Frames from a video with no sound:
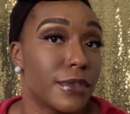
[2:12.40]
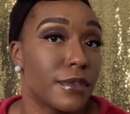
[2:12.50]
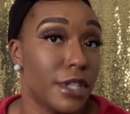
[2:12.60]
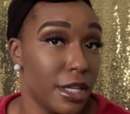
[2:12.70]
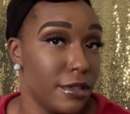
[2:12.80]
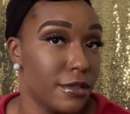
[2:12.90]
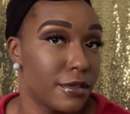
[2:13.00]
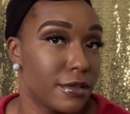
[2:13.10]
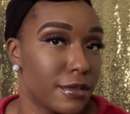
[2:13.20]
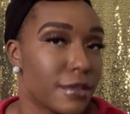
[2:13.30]
Done?
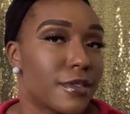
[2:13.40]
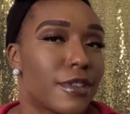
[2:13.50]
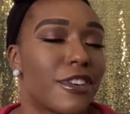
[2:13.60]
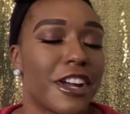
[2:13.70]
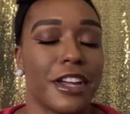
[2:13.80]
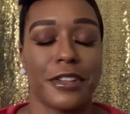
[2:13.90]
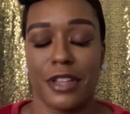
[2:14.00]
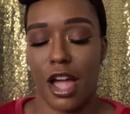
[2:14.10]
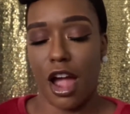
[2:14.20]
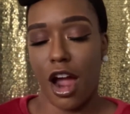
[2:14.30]
Great.
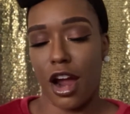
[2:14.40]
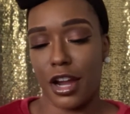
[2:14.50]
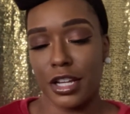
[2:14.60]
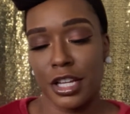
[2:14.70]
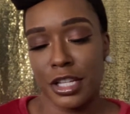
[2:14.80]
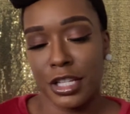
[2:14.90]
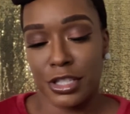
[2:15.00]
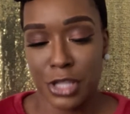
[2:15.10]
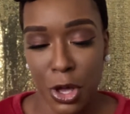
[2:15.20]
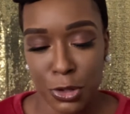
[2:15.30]
All right.
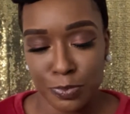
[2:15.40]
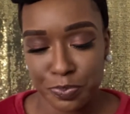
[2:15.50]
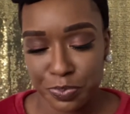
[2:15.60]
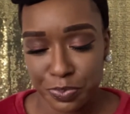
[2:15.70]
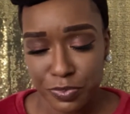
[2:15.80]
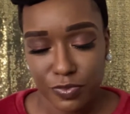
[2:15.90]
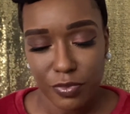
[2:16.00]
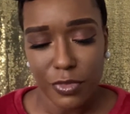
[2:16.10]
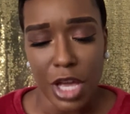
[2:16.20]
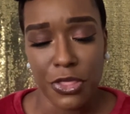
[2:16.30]
So
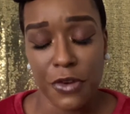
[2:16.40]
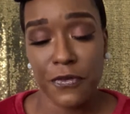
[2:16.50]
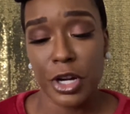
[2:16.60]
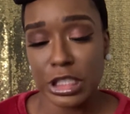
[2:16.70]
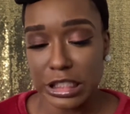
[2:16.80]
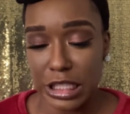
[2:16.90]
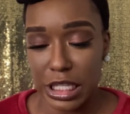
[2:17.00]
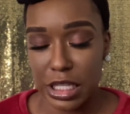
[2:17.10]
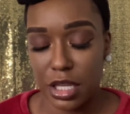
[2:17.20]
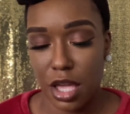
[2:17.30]
the first
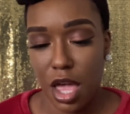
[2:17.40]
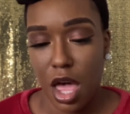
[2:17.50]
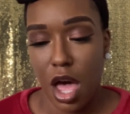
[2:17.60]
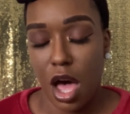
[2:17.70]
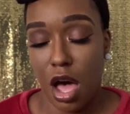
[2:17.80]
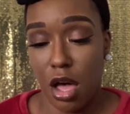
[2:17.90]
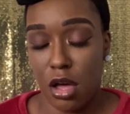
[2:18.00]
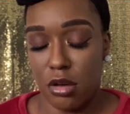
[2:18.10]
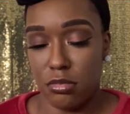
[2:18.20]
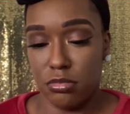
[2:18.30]
thing,
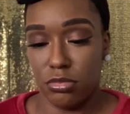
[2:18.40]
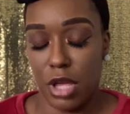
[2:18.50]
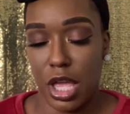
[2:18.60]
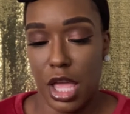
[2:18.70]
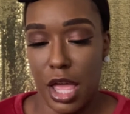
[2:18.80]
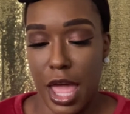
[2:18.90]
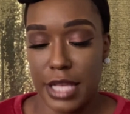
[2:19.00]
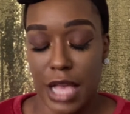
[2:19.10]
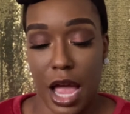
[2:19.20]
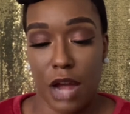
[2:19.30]

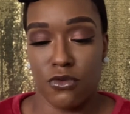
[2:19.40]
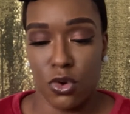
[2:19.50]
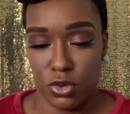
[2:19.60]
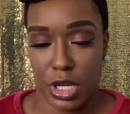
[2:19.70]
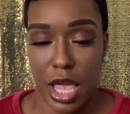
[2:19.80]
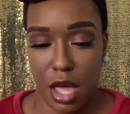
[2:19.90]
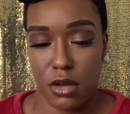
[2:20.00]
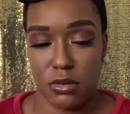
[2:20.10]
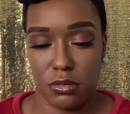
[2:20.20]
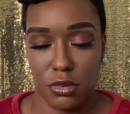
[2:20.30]
as I wrote
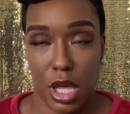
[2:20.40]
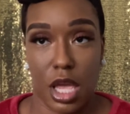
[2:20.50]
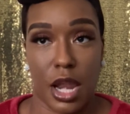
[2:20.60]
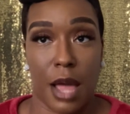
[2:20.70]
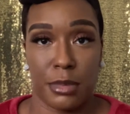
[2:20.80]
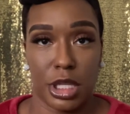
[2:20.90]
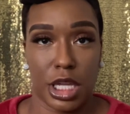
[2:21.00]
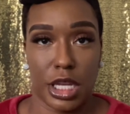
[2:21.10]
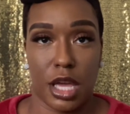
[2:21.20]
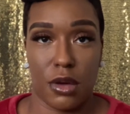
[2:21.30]
down, and I'm
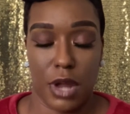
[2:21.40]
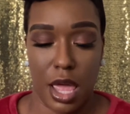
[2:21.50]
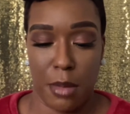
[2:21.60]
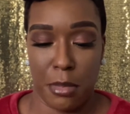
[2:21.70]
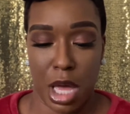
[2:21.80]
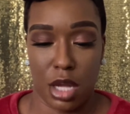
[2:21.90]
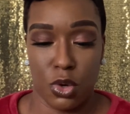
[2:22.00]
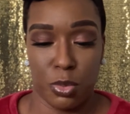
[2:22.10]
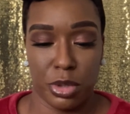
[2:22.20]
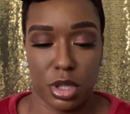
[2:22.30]
looking down at my
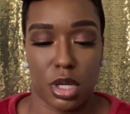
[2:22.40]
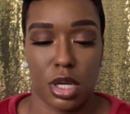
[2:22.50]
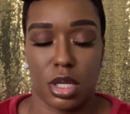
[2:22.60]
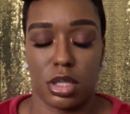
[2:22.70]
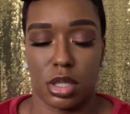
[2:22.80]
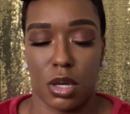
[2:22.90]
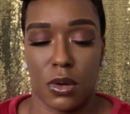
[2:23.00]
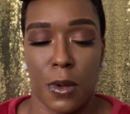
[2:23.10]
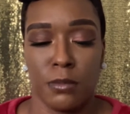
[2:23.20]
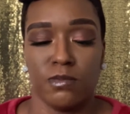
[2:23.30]
notebook.
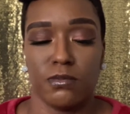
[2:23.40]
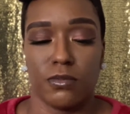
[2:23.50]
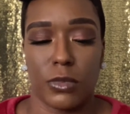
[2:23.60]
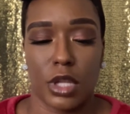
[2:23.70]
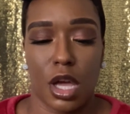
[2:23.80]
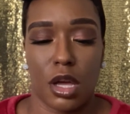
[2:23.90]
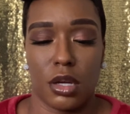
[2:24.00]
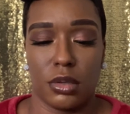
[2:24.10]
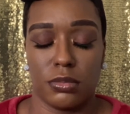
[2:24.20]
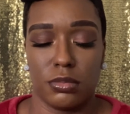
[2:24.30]
So,
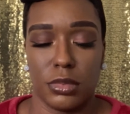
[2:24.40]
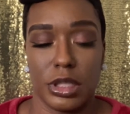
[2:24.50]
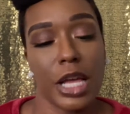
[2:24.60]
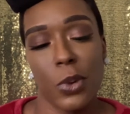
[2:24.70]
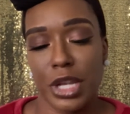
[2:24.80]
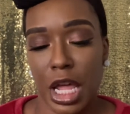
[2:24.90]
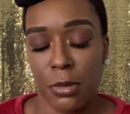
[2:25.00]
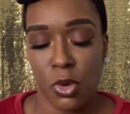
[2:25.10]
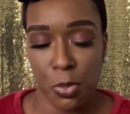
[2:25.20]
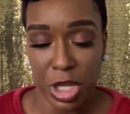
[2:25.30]

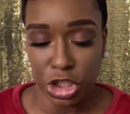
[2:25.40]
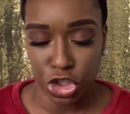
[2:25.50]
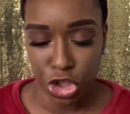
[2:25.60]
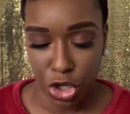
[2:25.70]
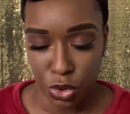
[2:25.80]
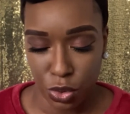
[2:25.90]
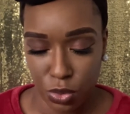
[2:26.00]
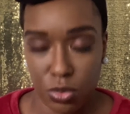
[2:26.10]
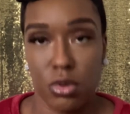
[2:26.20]
it's a journal.